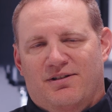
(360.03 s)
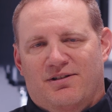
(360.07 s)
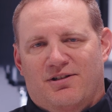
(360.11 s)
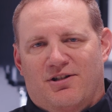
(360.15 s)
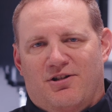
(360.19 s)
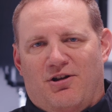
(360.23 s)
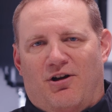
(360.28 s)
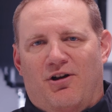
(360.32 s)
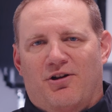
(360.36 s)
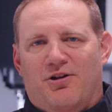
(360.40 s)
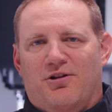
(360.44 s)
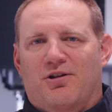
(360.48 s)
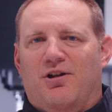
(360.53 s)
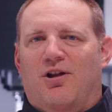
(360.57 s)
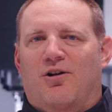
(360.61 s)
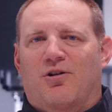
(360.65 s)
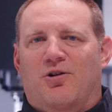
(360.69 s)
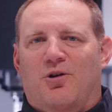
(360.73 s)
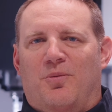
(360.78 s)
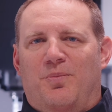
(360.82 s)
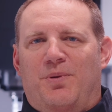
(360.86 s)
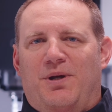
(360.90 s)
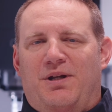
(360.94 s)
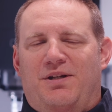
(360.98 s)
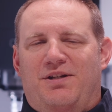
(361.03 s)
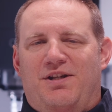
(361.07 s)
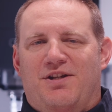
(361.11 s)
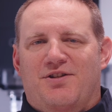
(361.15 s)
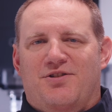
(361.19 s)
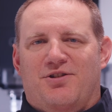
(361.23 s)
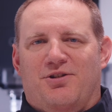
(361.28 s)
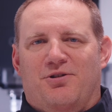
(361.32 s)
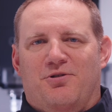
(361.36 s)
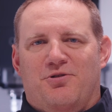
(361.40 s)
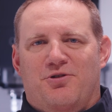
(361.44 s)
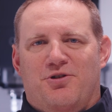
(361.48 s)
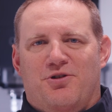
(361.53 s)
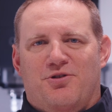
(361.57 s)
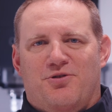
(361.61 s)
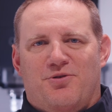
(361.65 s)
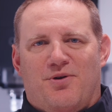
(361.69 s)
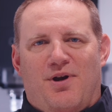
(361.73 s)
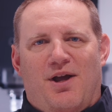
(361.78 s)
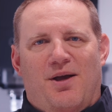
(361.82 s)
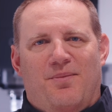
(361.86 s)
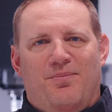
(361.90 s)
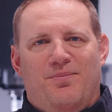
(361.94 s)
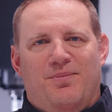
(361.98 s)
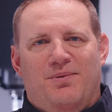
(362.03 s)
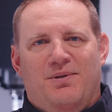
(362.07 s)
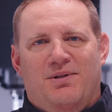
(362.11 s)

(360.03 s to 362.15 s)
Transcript: call your local PT Solutions rep.